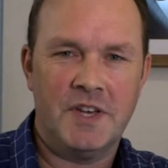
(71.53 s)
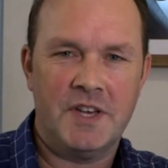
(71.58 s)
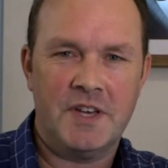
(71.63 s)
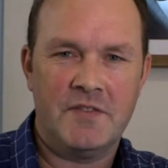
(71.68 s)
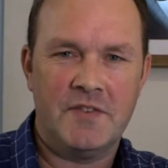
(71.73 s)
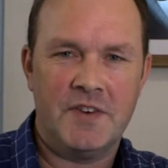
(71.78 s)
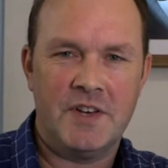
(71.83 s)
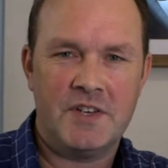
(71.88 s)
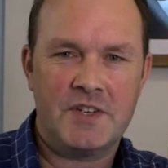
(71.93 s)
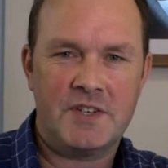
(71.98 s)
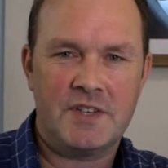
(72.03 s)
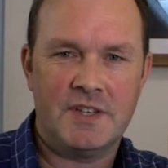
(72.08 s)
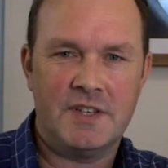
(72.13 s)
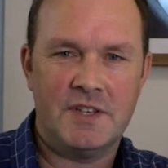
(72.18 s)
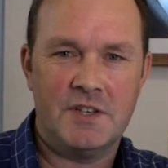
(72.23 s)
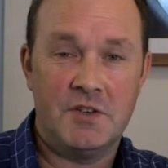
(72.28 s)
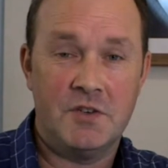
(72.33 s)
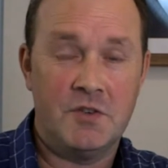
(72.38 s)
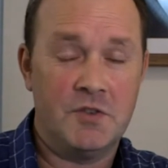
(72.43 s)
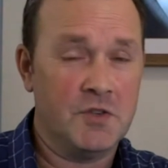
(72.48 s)
Eventually
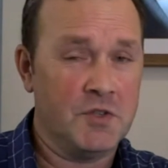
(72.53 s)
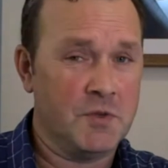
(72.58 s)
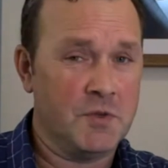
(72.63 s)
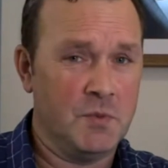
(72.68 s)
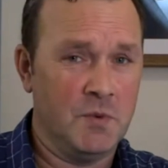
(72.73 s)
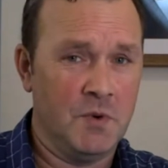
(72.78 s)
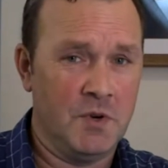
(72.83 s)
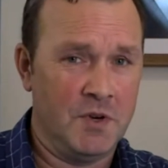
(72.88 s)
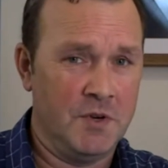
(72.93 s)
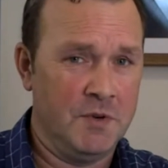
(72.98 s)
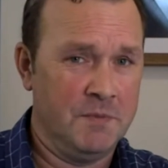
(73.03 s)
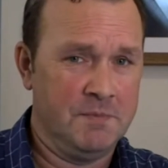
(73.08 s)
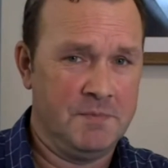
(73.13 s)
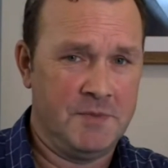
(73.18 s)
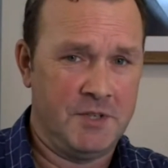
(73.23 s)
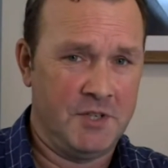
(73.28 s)
you just want to